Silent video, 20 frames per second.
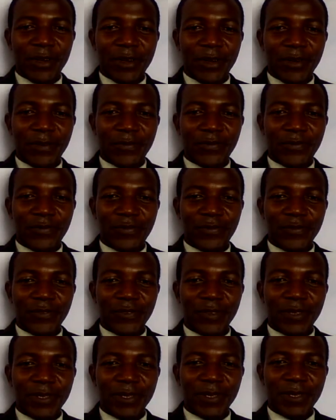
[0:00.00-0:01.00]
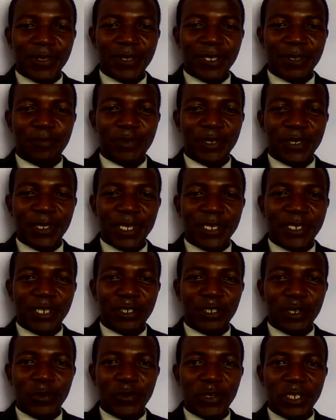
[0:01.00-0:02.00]
of the
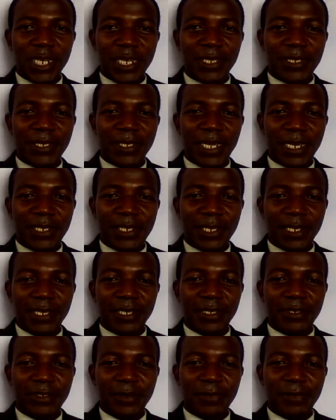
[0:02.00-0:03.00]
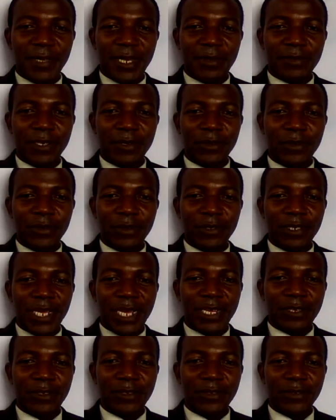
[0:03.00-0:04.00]
presentation which I started sometimes ago
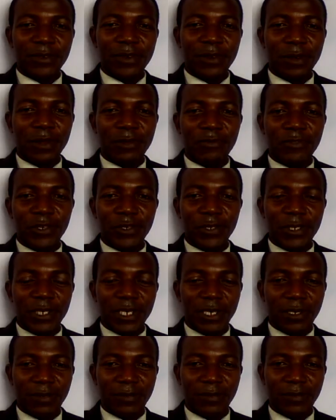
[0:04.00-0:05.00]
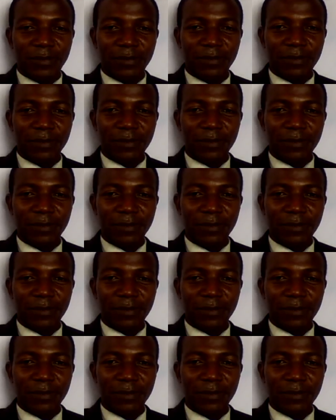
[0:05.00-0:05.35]
titled Love Yourself.